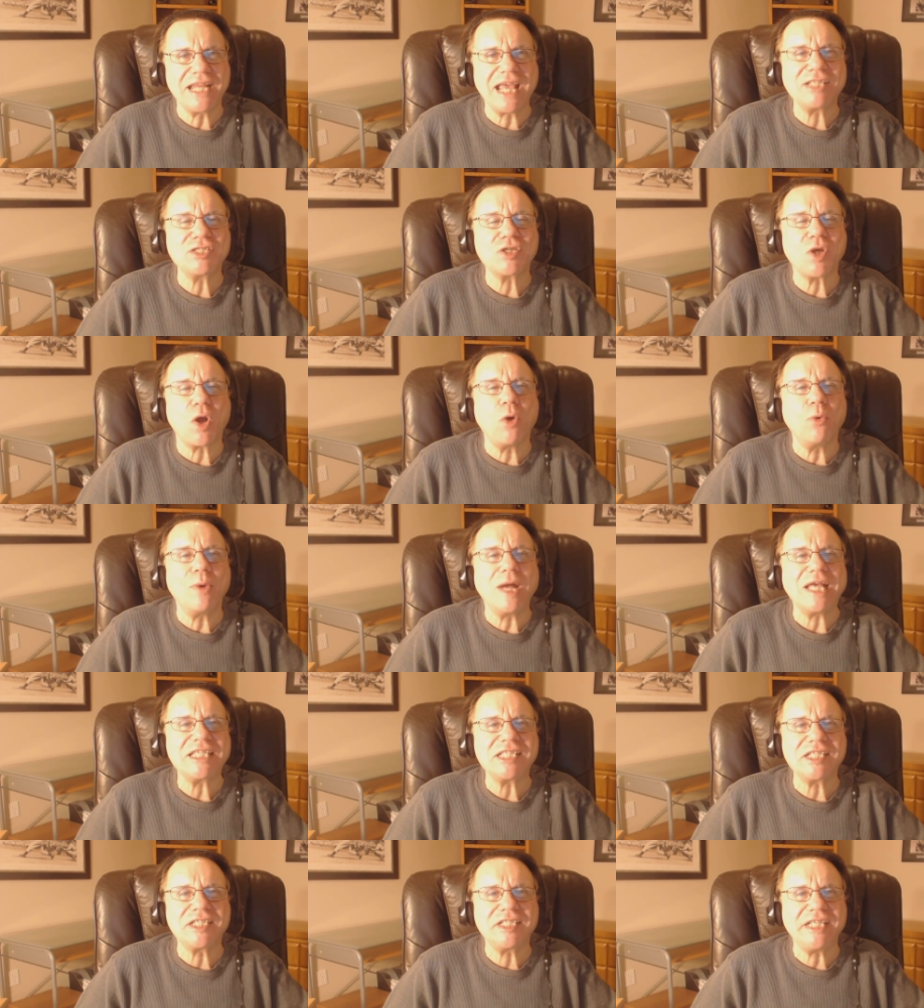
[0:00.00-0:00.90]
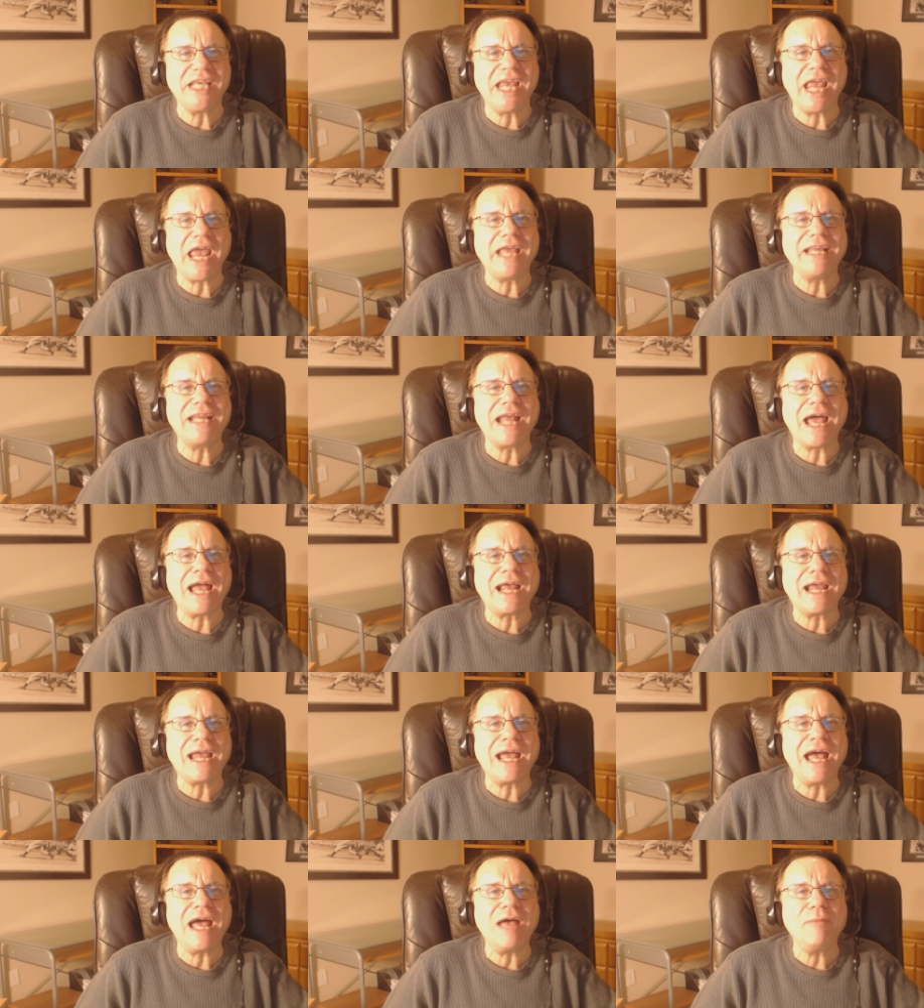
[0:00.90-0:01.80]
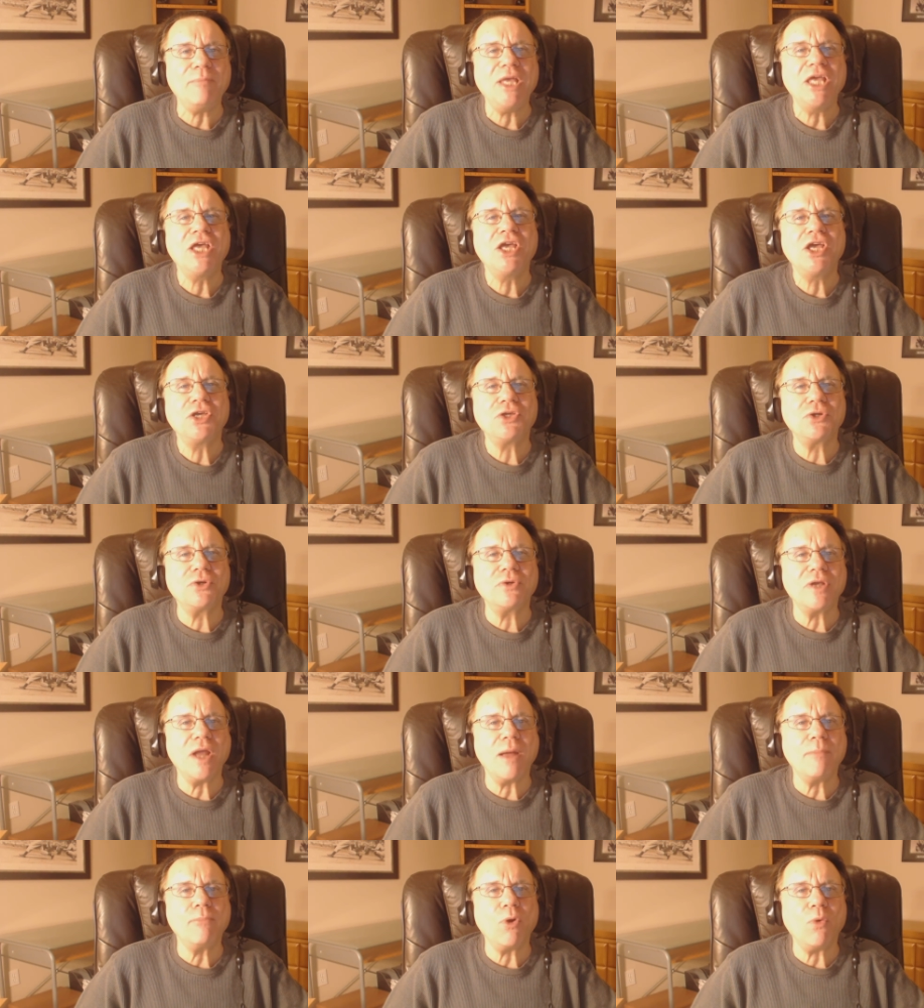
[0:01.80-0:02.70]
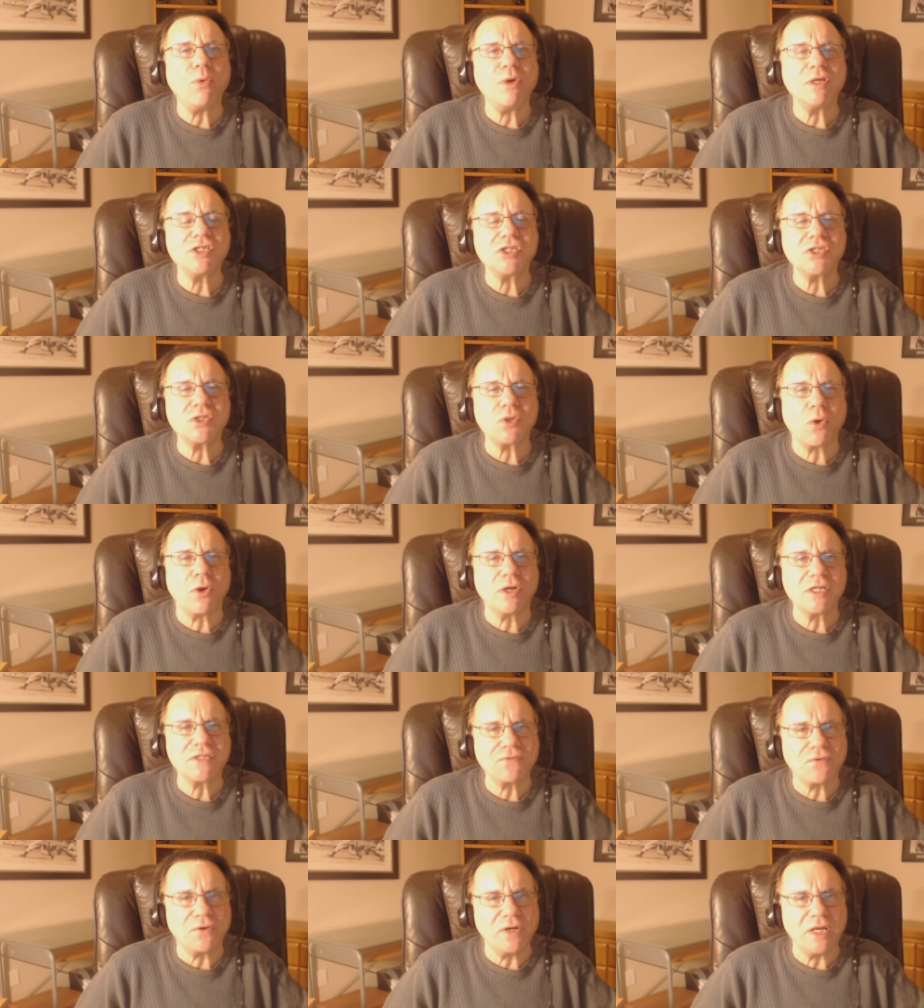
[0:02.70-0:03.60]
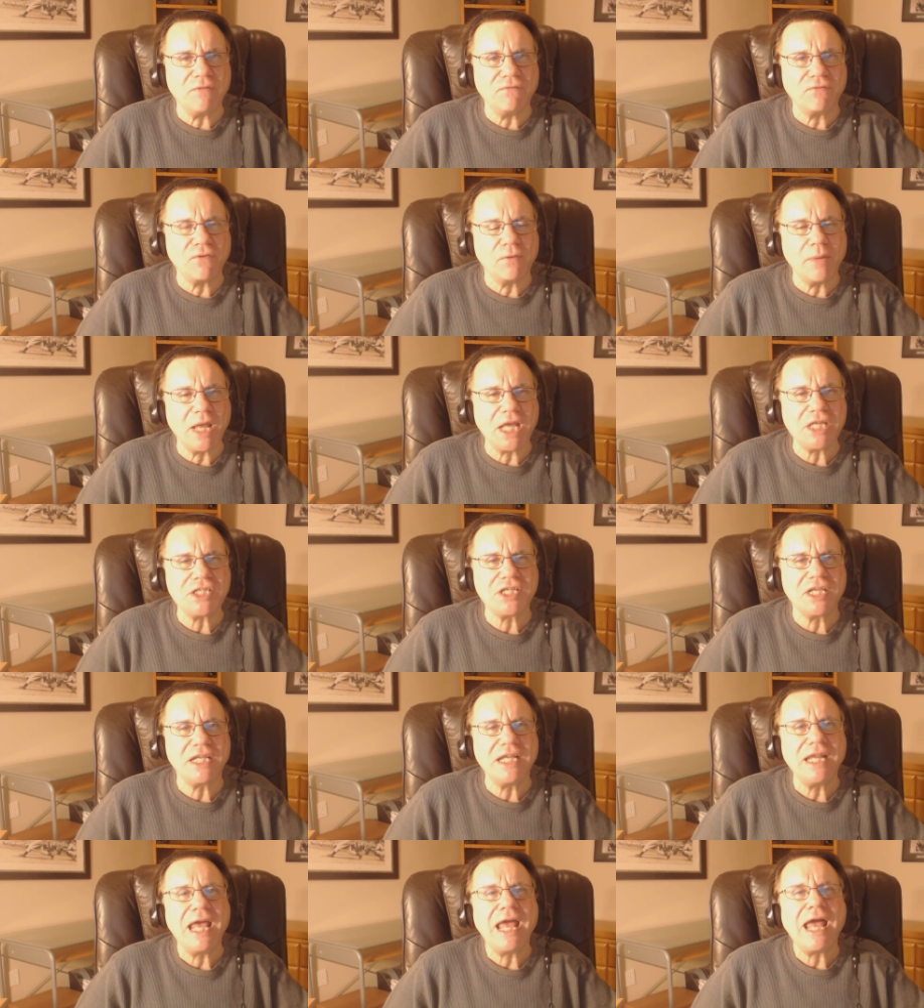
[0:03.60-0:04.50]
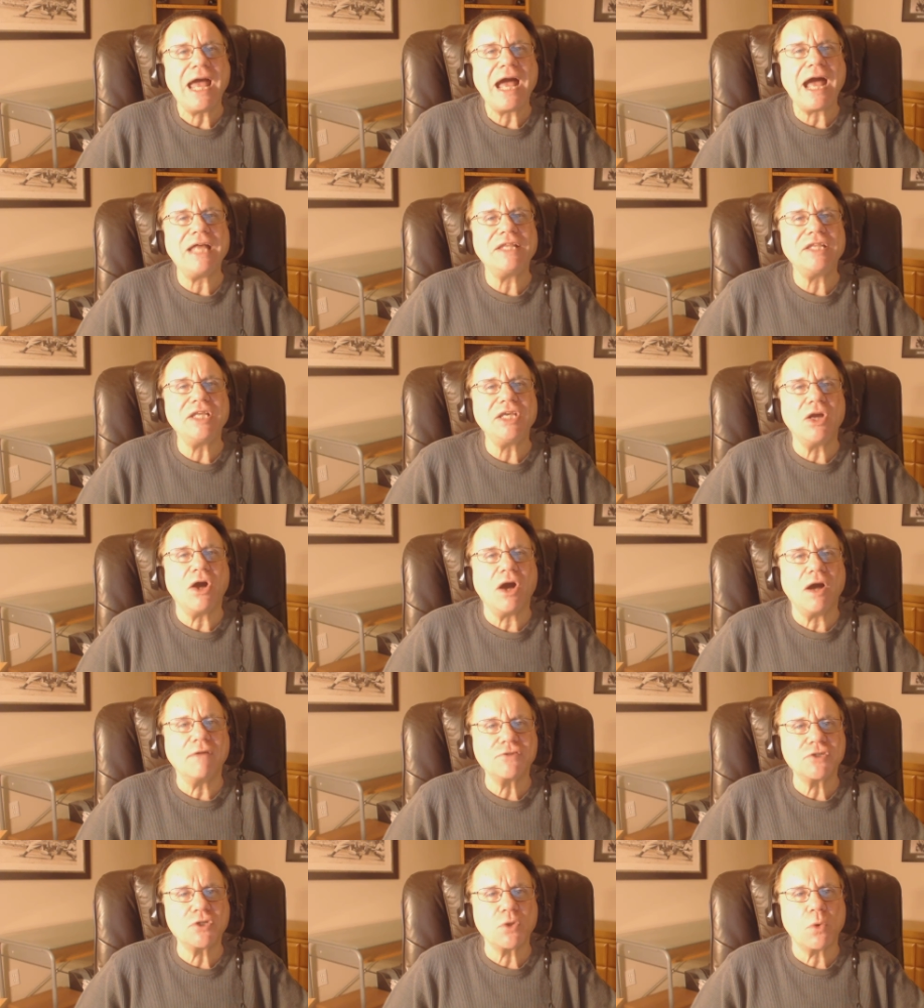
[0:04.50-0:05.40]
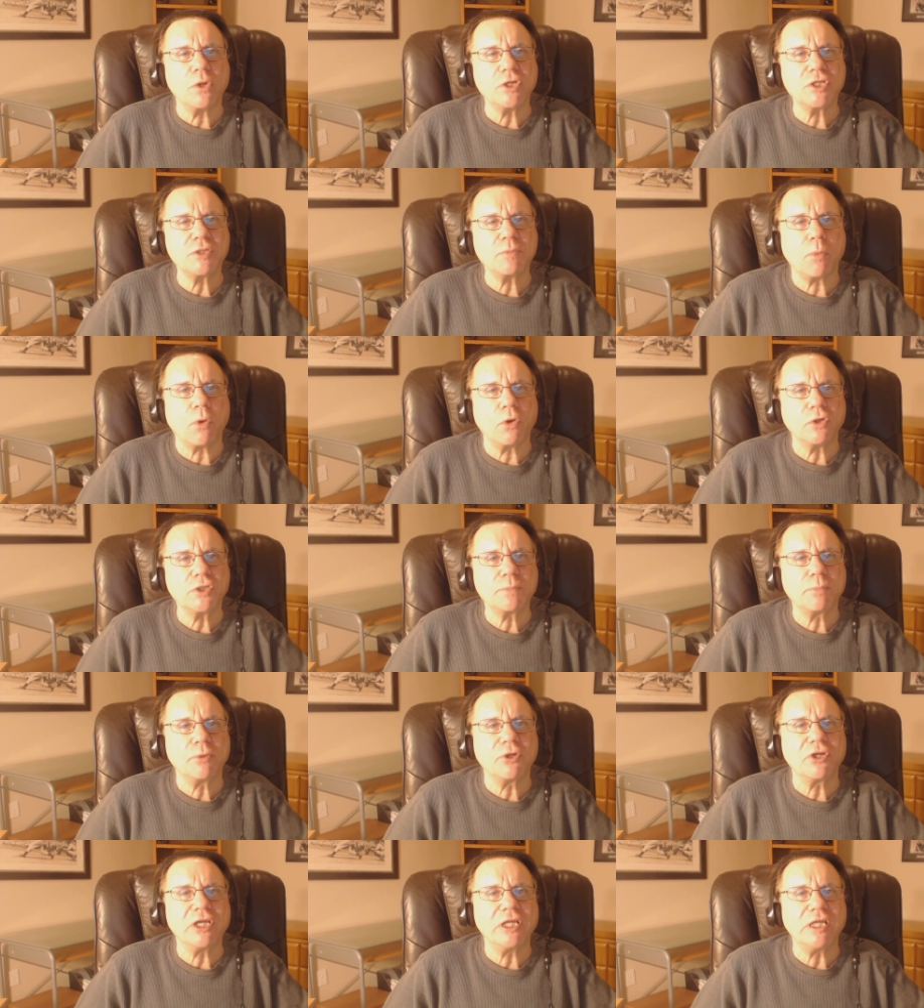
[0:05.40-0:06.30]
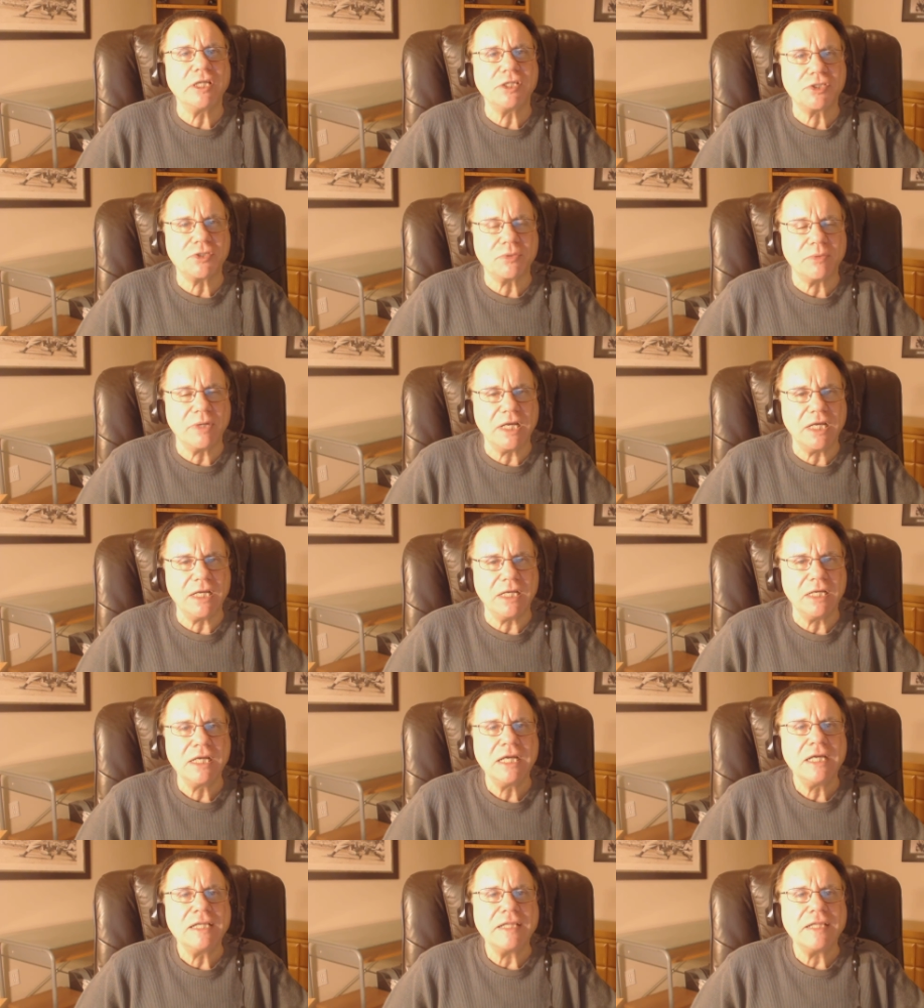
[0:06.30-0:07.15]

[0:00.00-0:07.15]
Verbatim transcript: That's OSGA.com, your number one source for information on the offshore sportsbook industry.